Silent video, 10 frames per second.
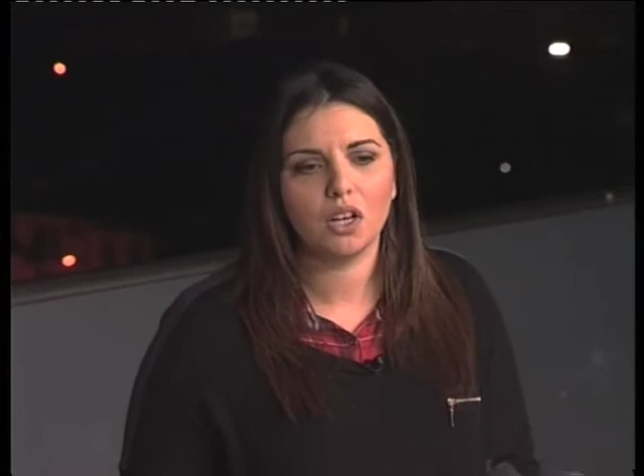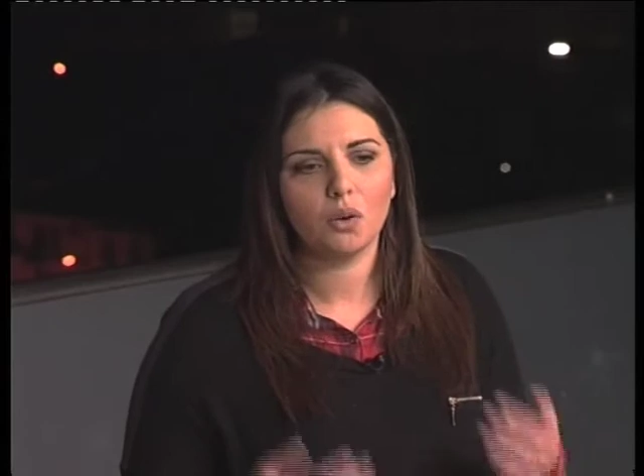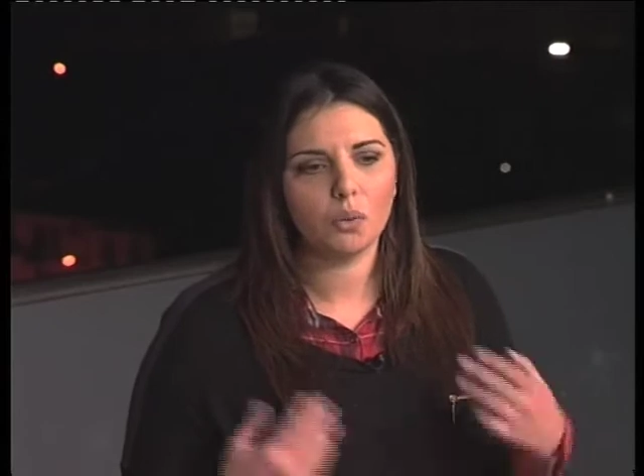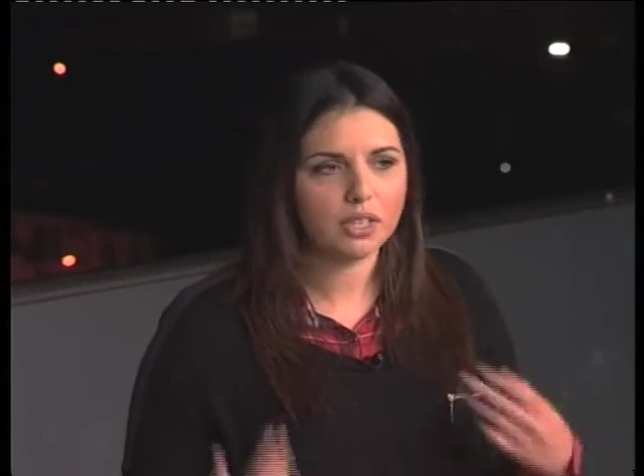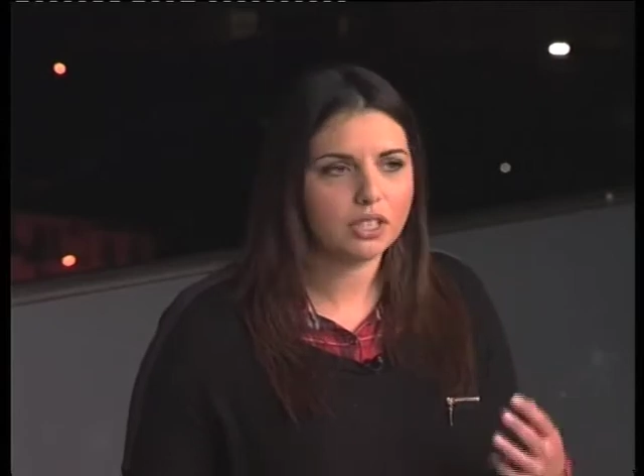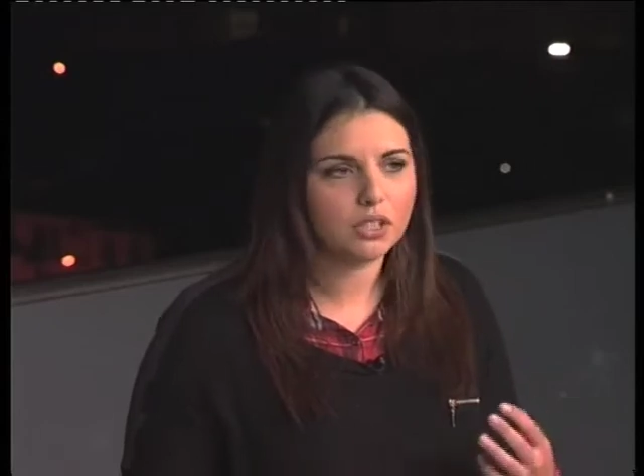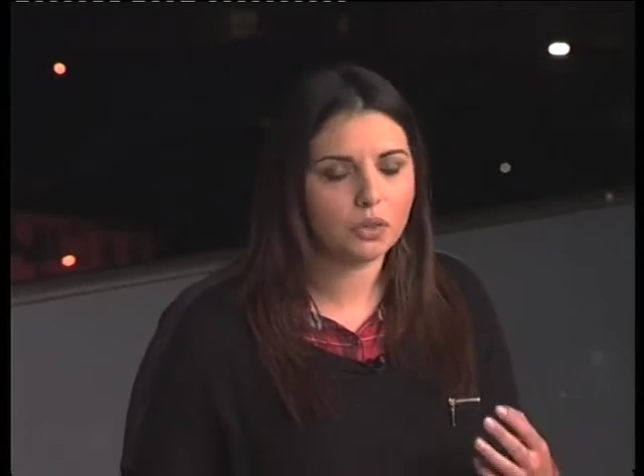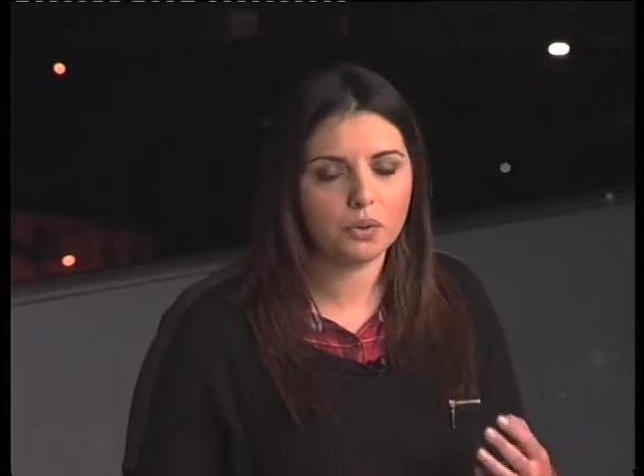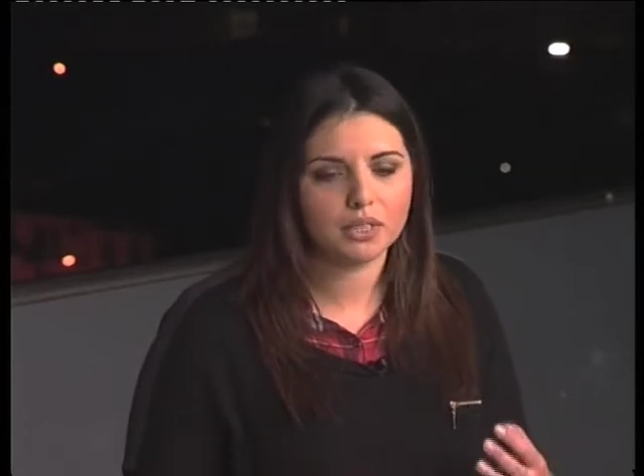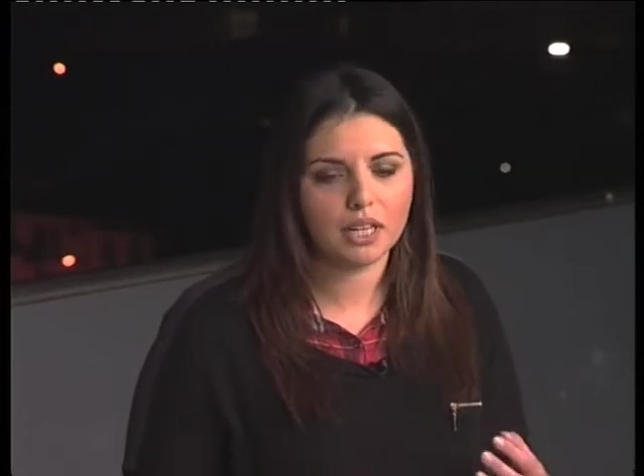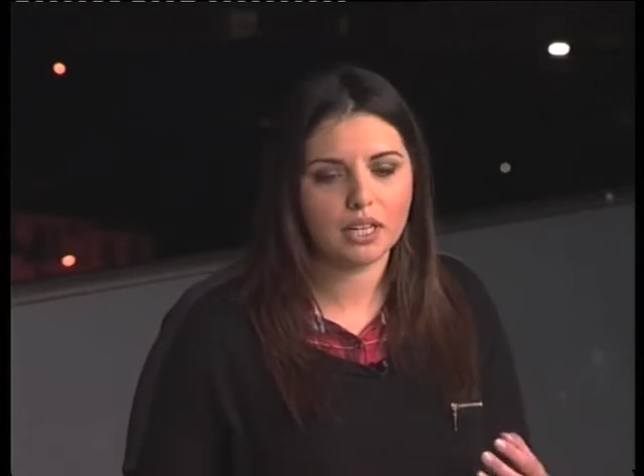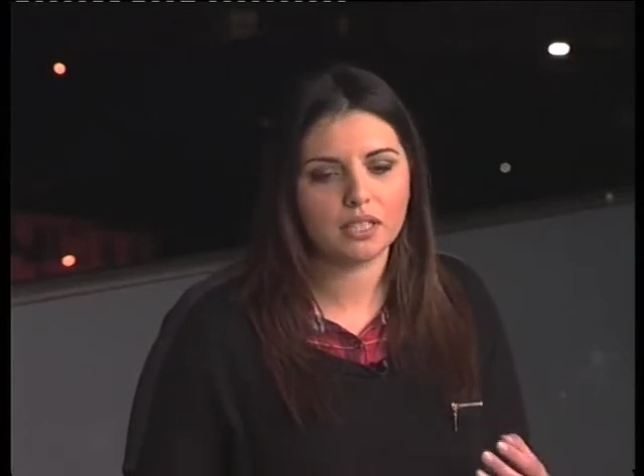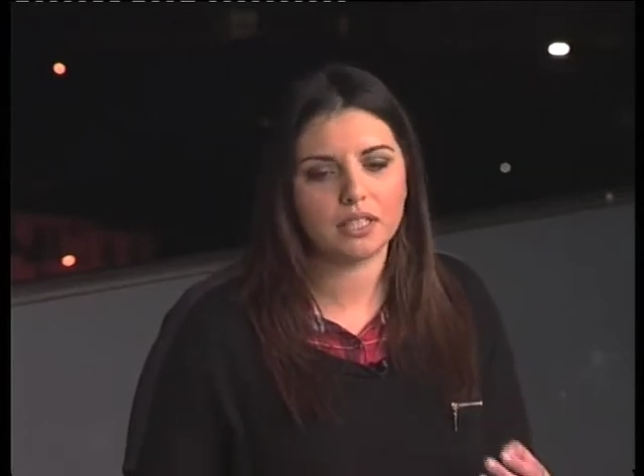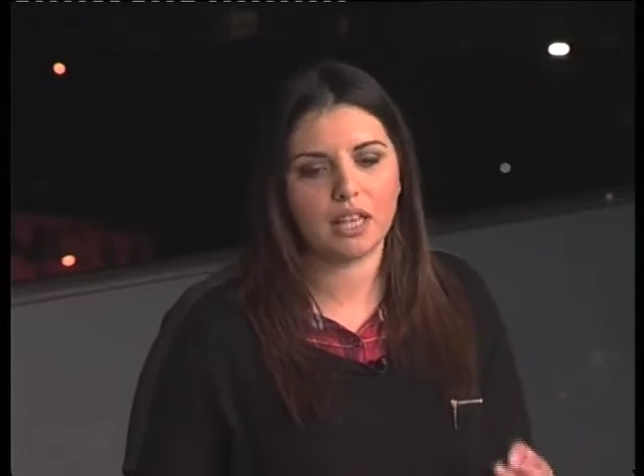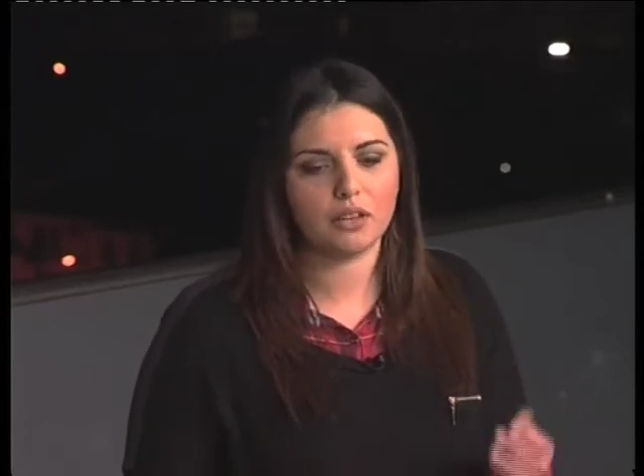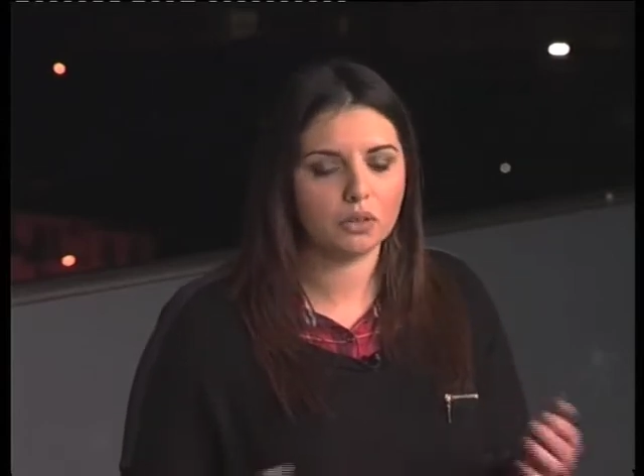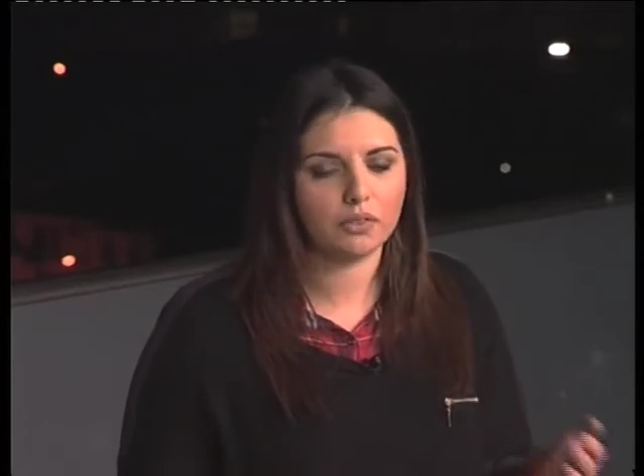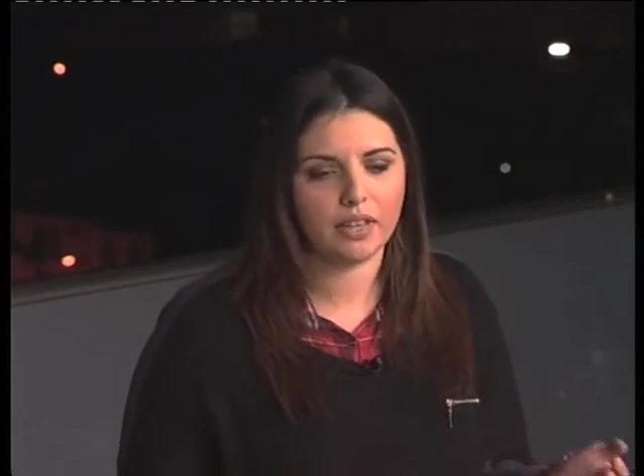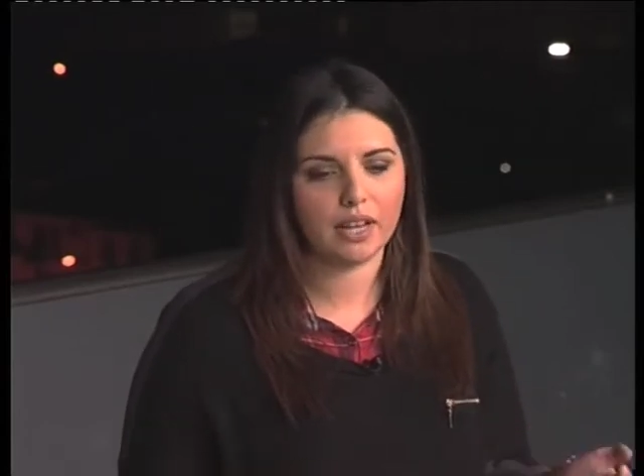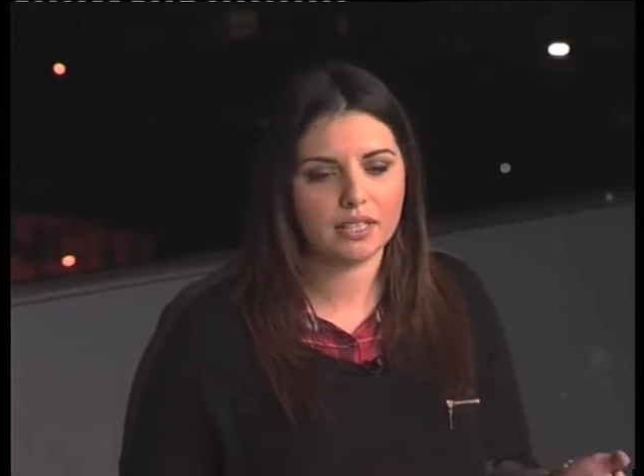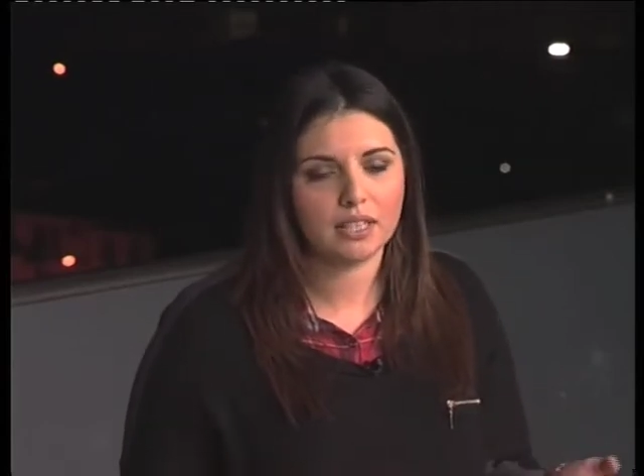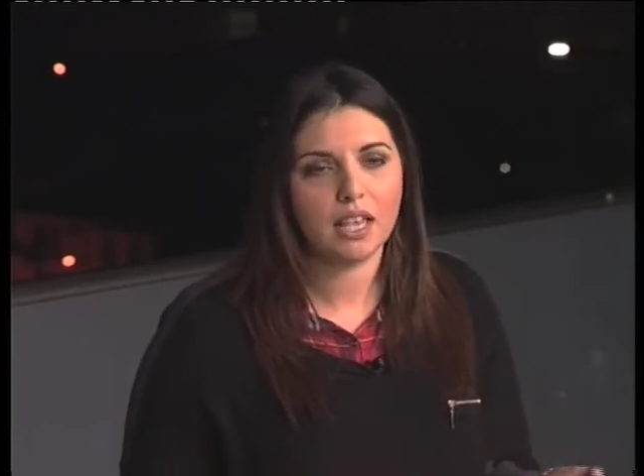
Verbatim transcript: what he's taught us, and all of that,